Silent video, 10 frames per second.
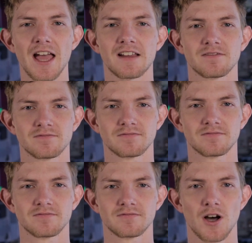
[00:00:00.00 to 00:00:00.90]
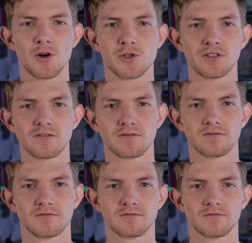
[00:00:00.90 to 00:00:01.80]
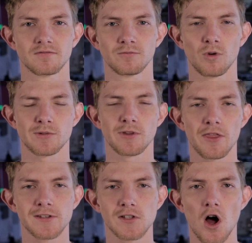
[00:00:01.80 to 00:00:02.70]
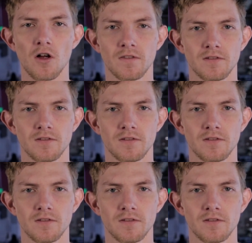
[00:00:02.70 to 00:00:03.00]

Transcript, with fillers: Hey, ocean, what's with all the salt?